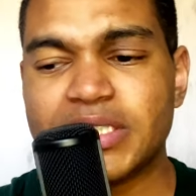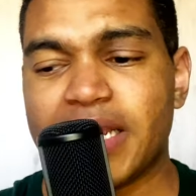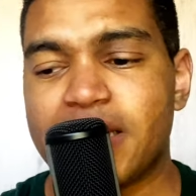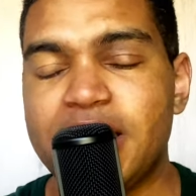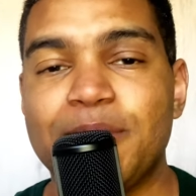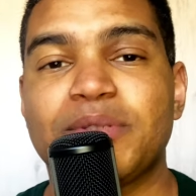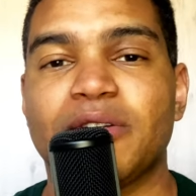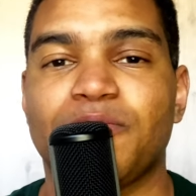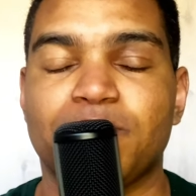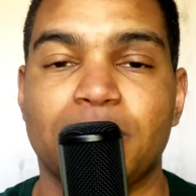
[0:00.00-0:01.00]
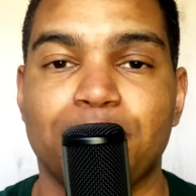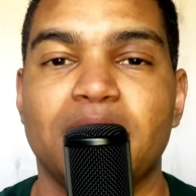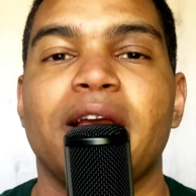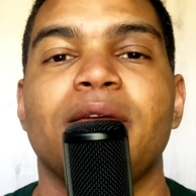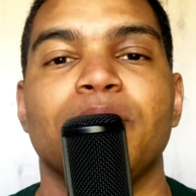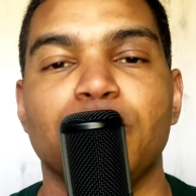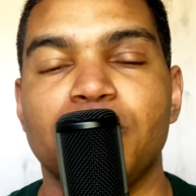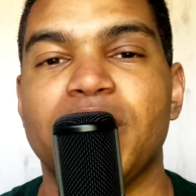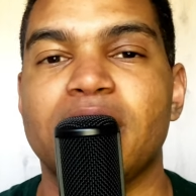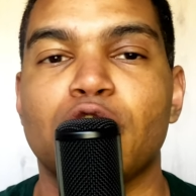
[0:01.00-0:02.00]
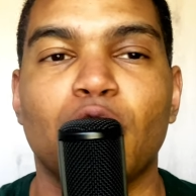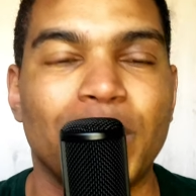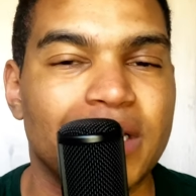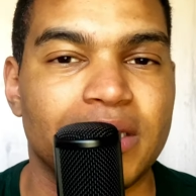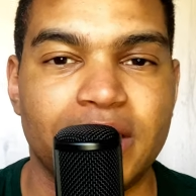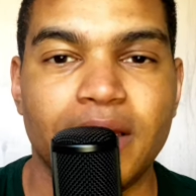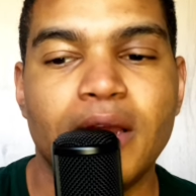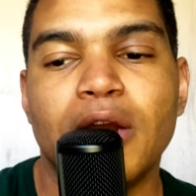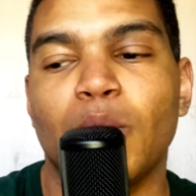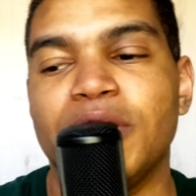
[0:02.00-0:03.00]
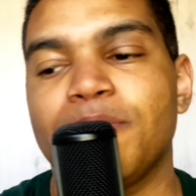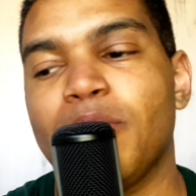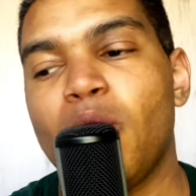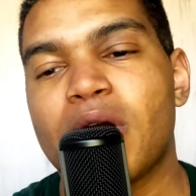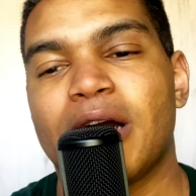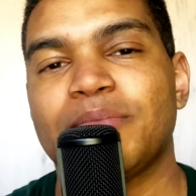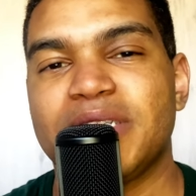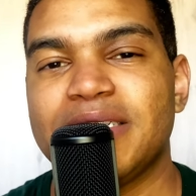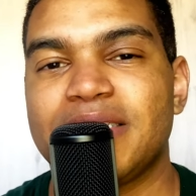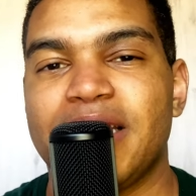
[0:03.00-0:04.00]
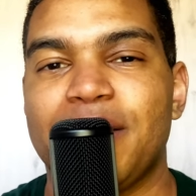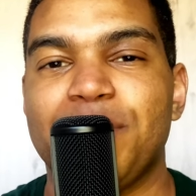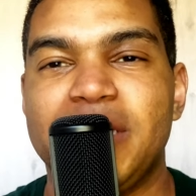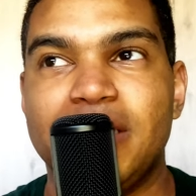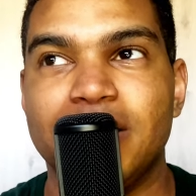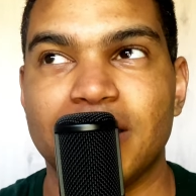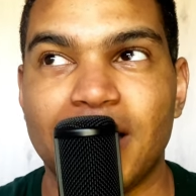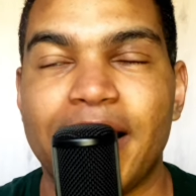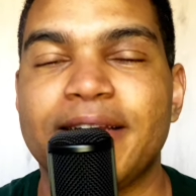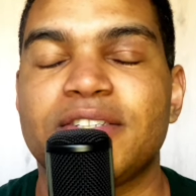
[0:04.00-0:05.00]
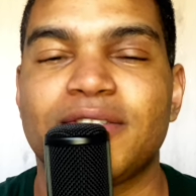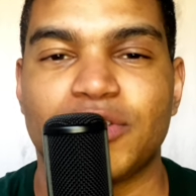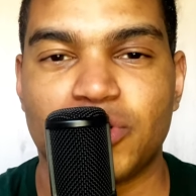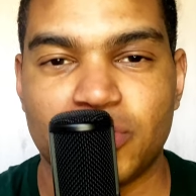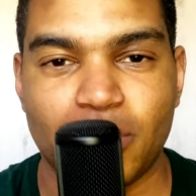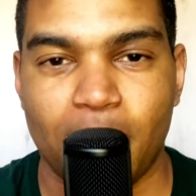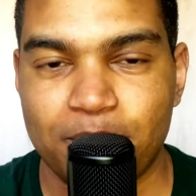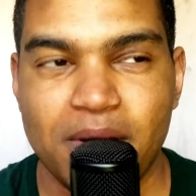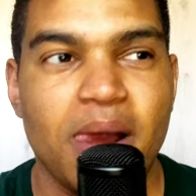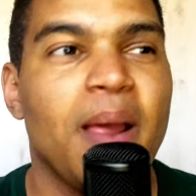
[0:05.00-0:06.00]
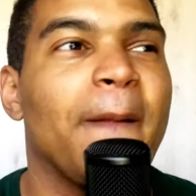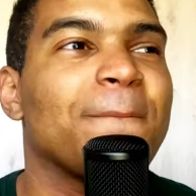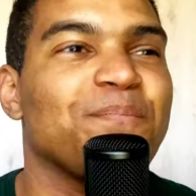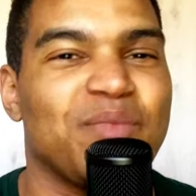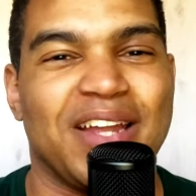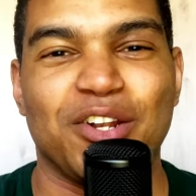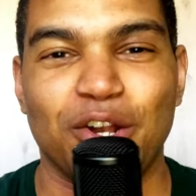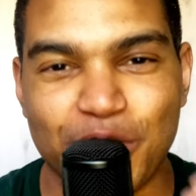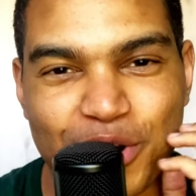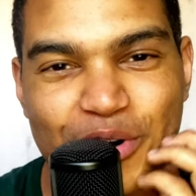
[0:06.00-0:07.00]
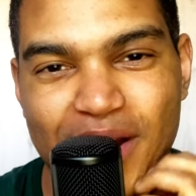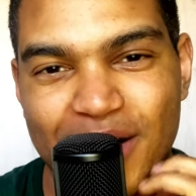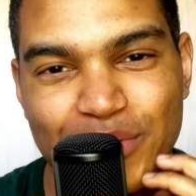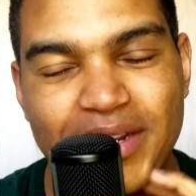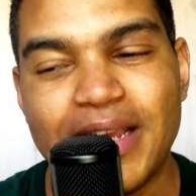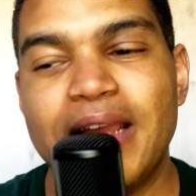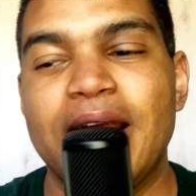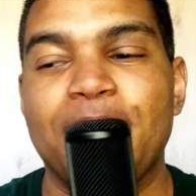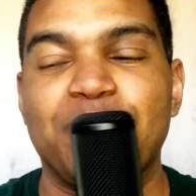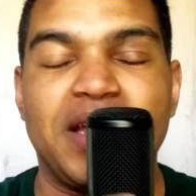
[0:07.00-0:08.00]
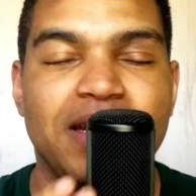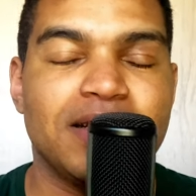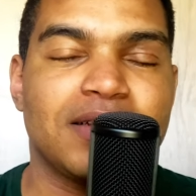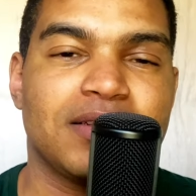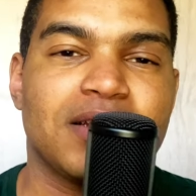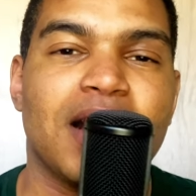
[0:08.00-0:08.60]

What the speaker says: that keeps the play moving quickly. When the ball comes into him, he likes to stop and look around. In a